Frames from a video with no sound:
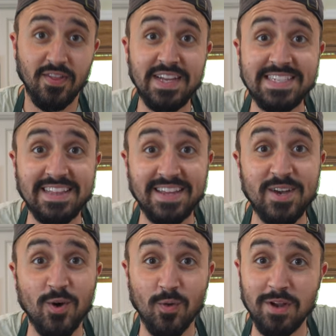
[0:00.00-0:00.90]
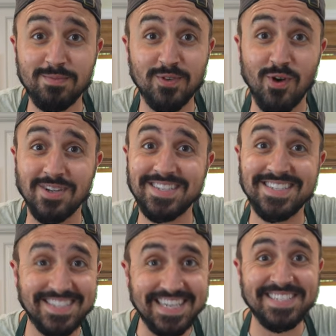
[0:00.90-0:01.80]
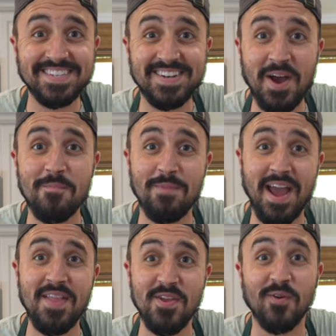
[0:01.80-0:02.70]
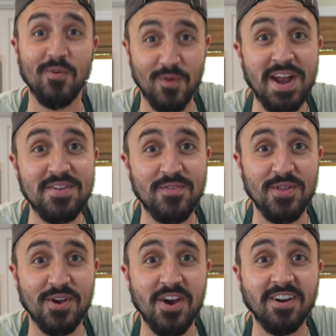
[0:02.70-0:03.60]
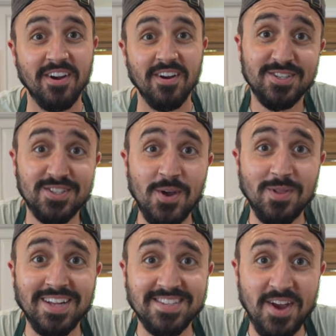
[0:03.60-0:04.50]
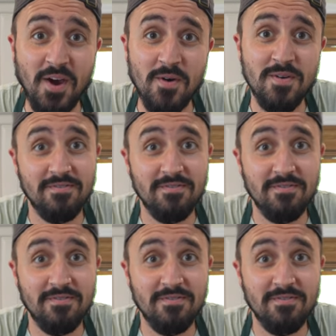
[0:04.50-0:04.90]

These illegal ribs are all seasoned up and they're ready for the cooker. So let's go